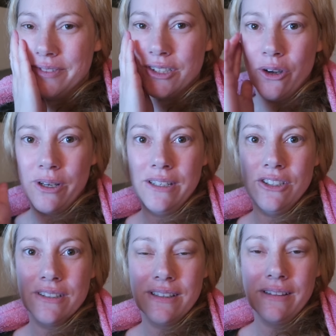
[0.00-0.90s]
so he
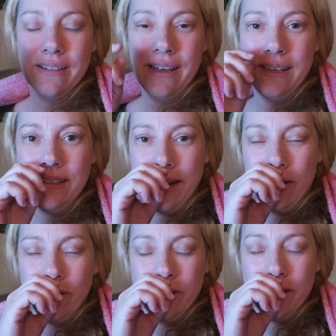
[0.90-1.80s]
just laid
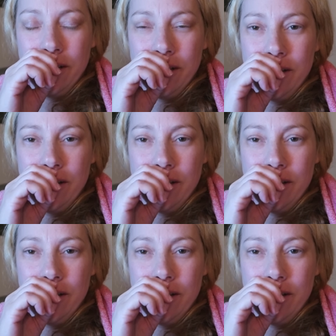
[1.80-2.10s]
down